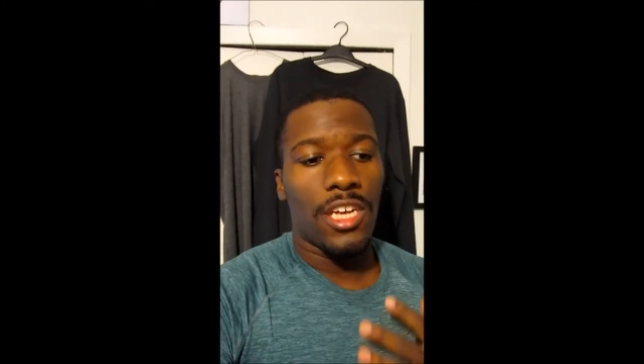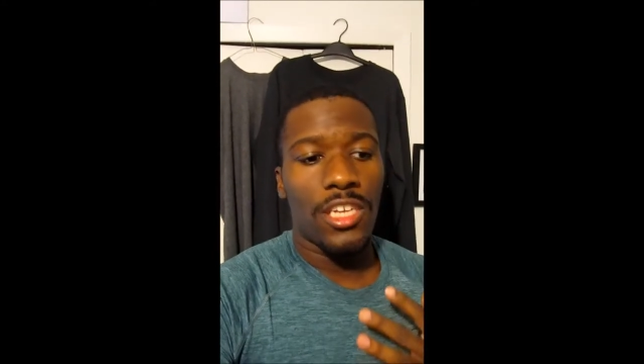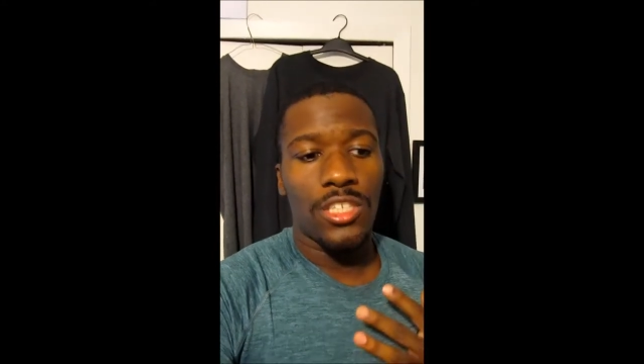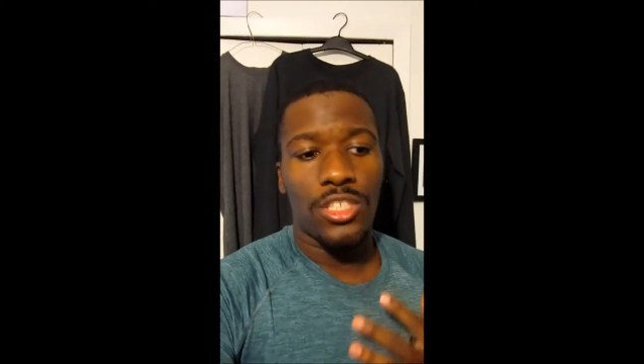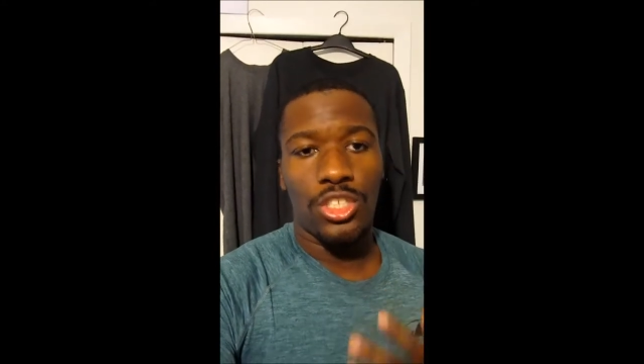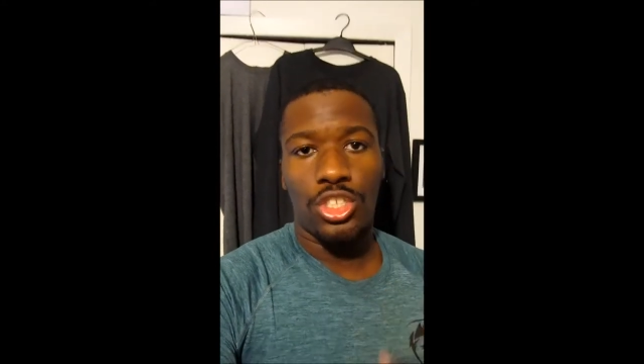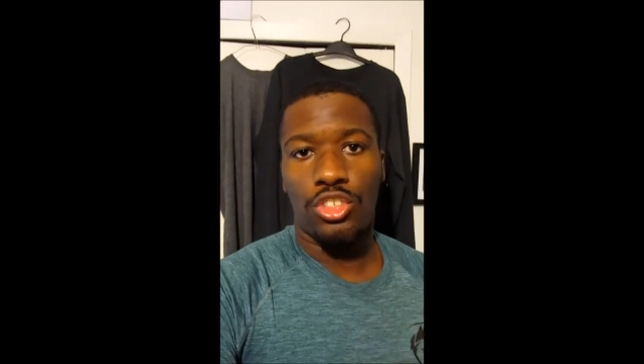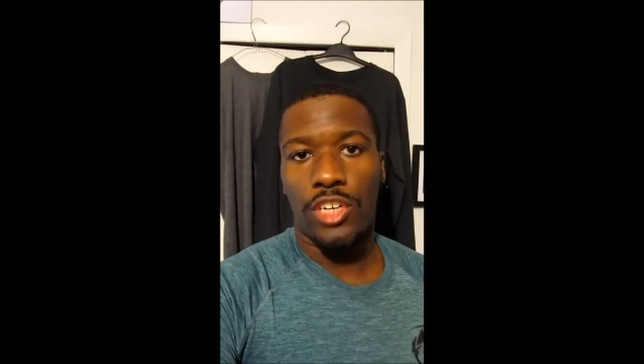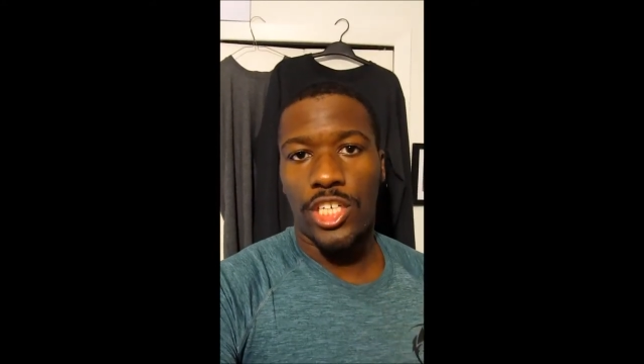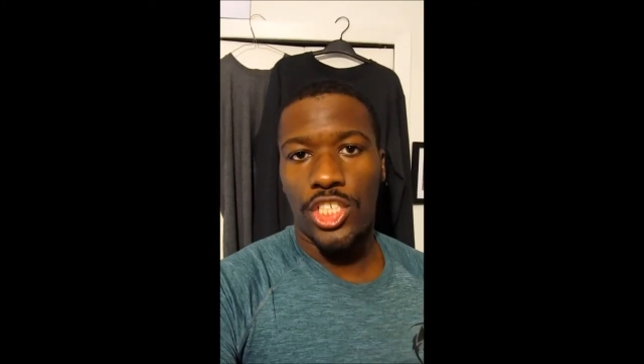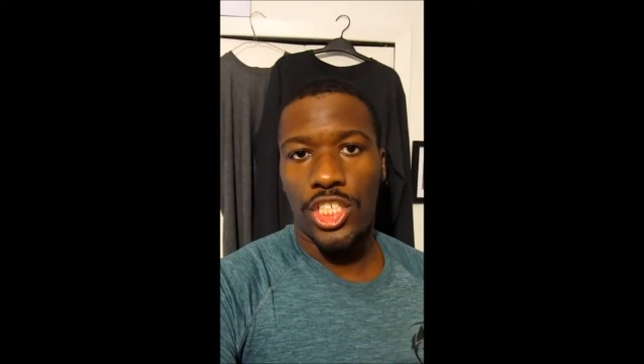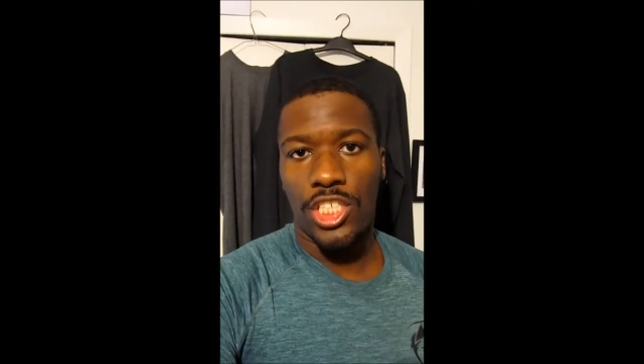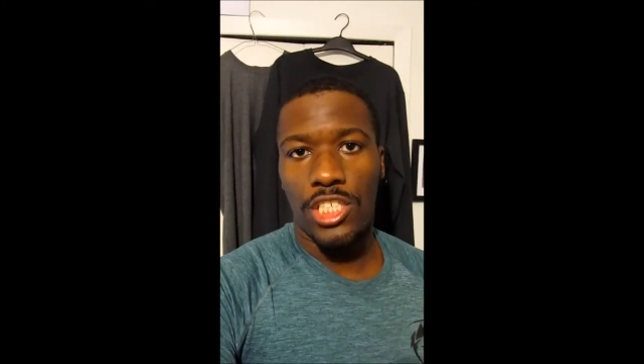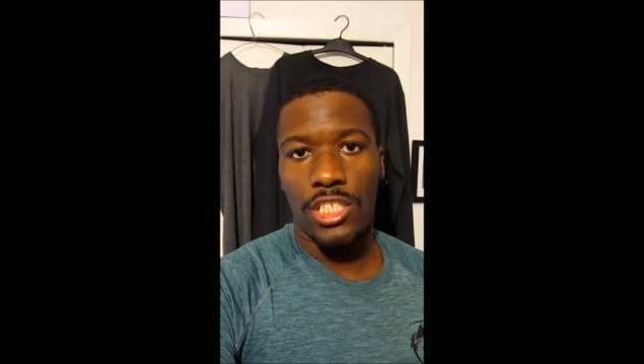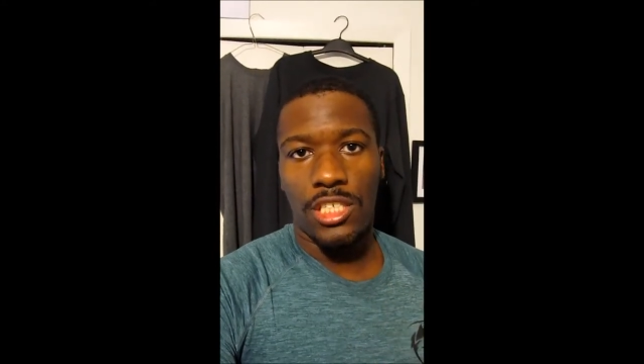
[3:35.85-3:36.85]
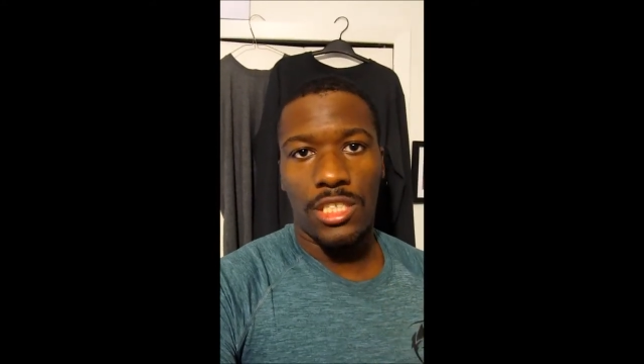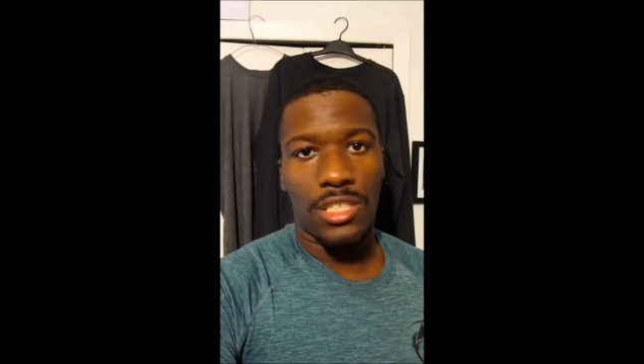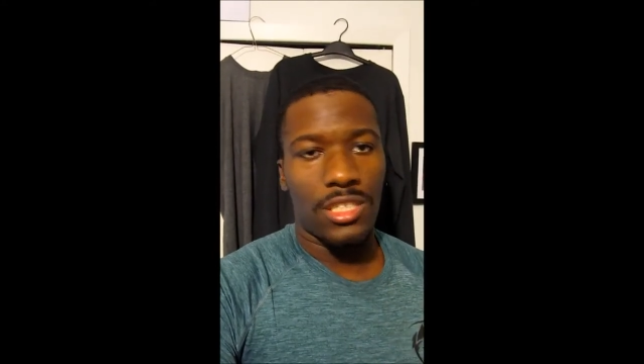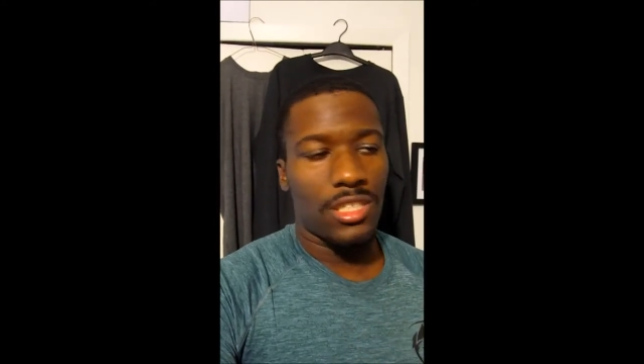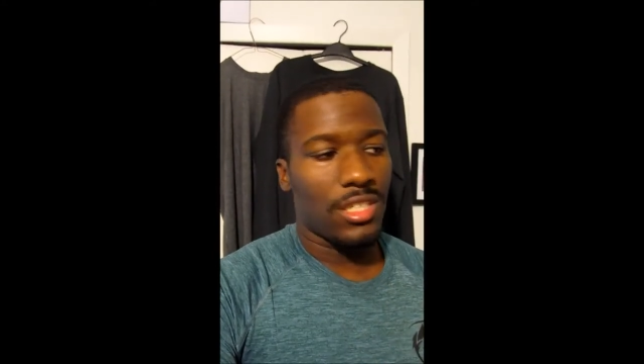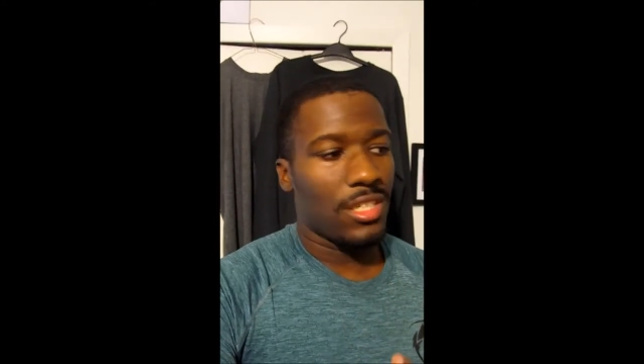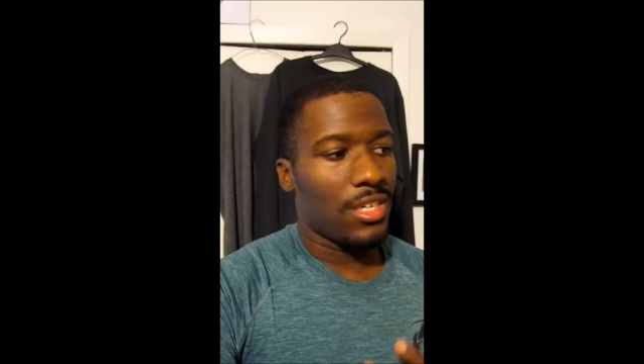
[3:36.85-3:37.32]
stretchy,
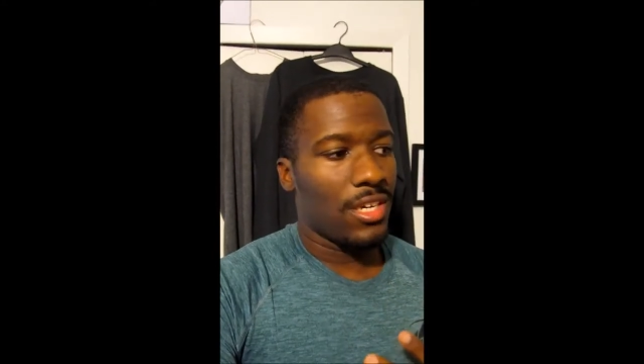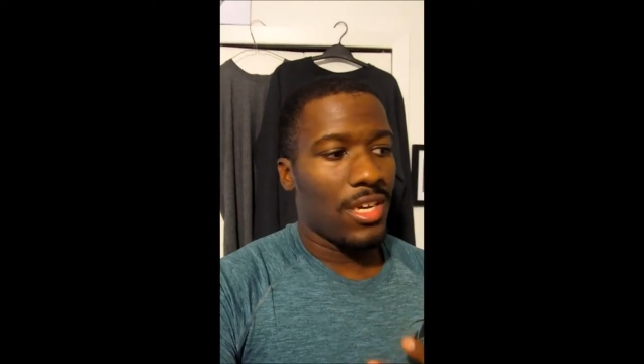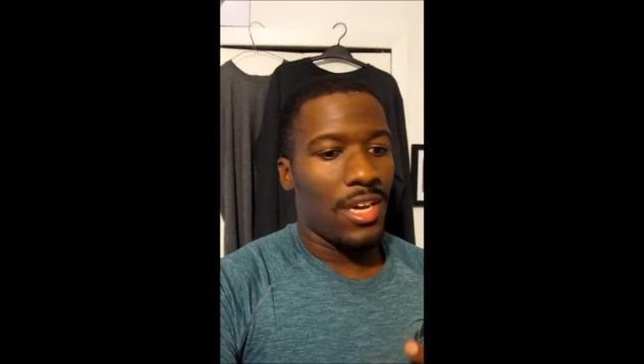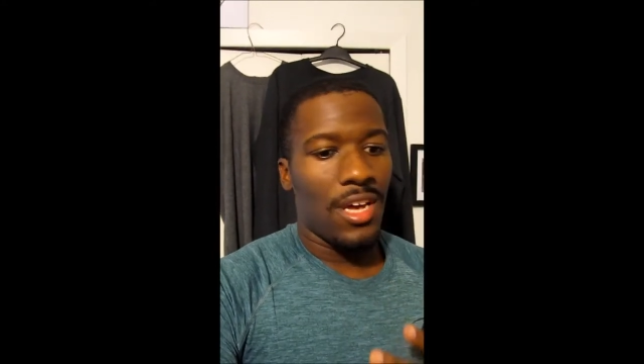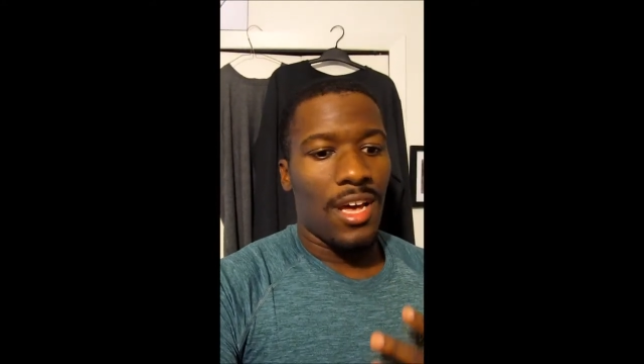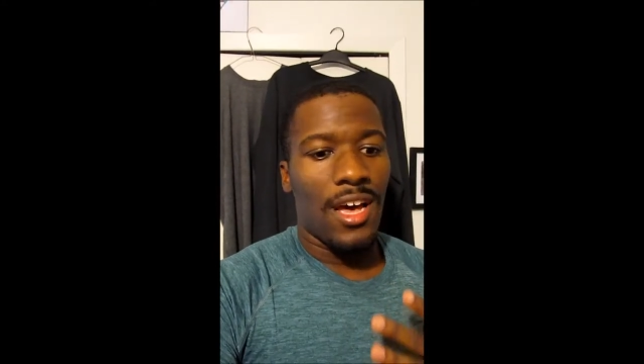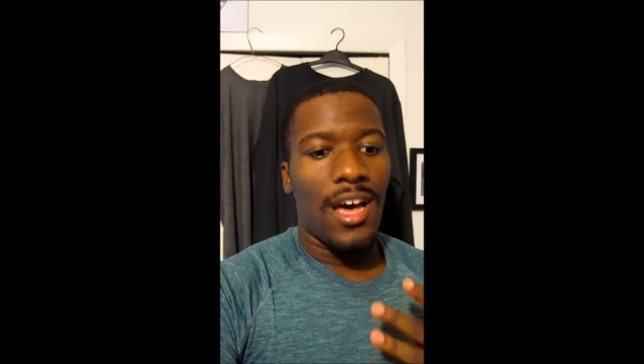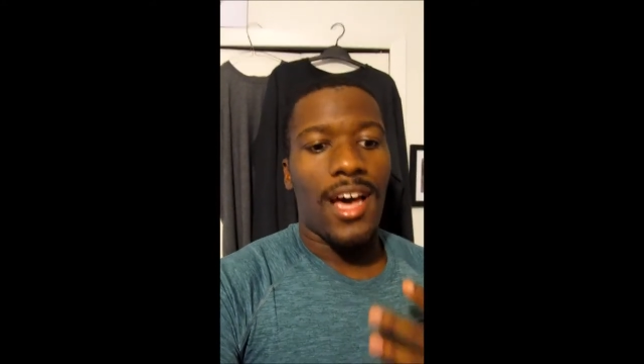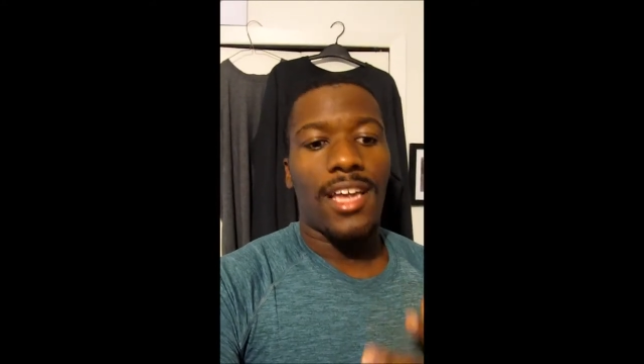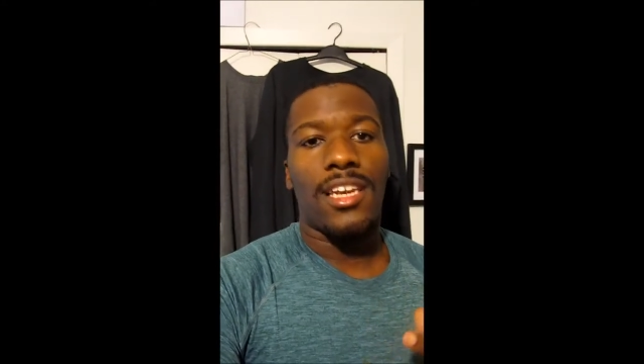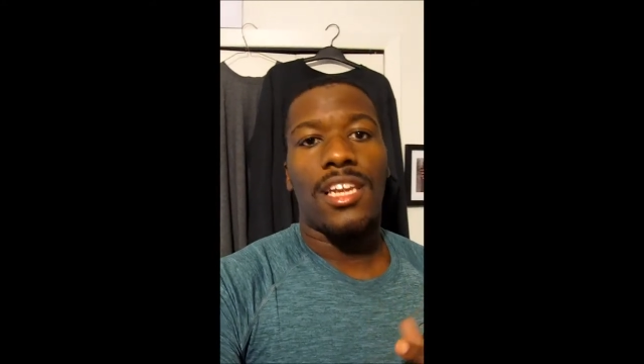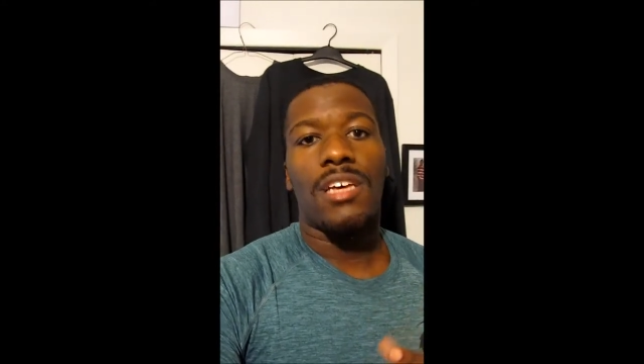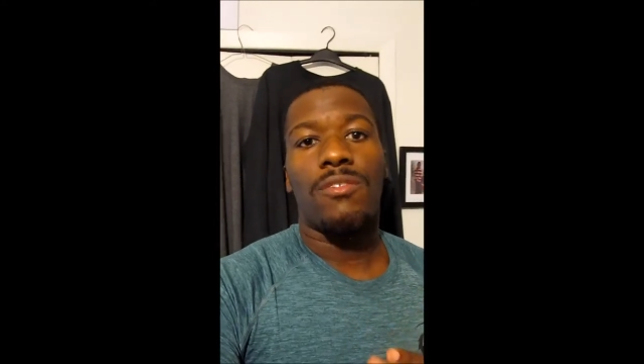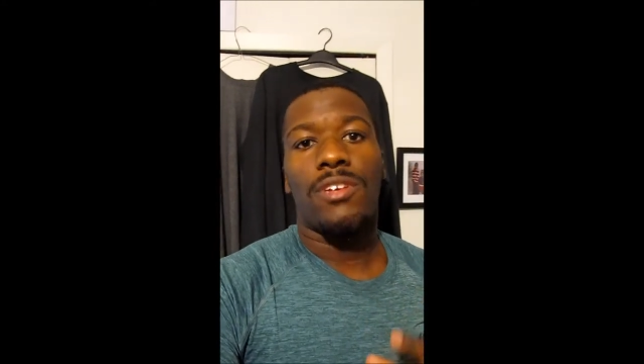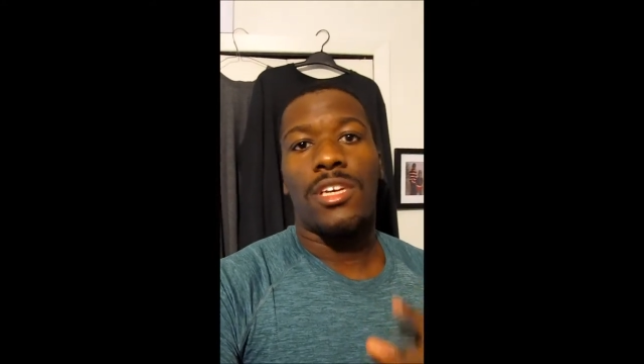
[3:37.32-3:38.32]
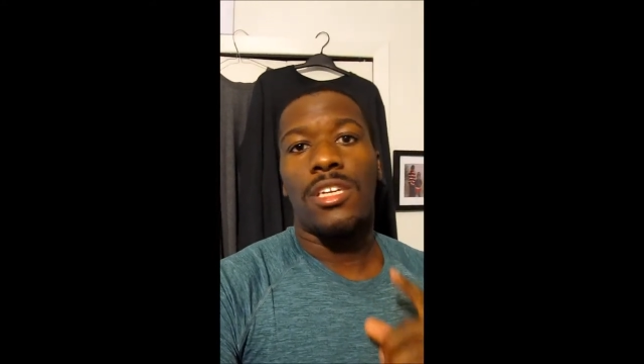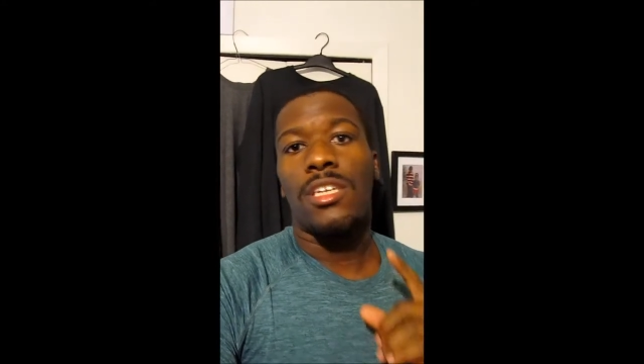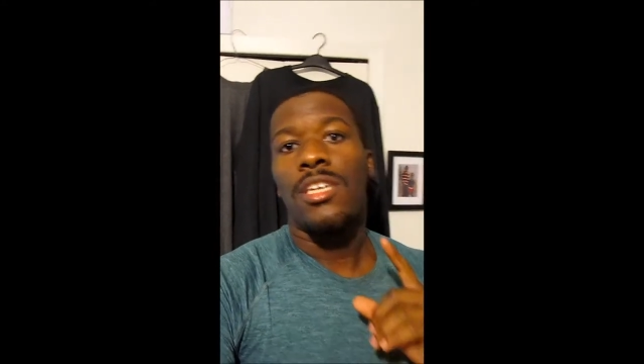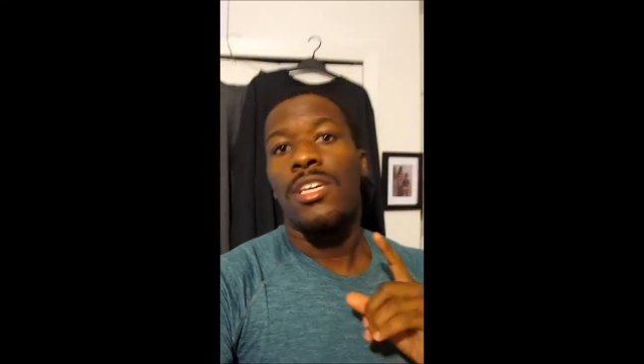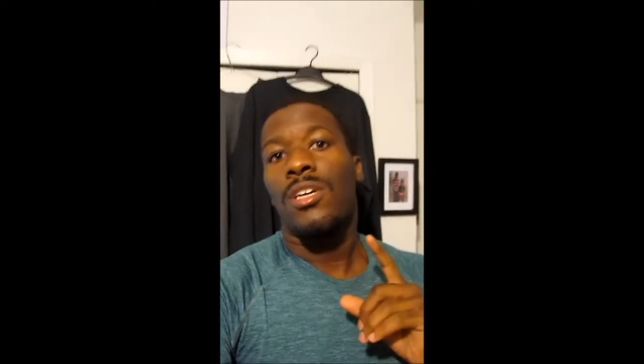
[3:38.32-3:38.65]
I love it.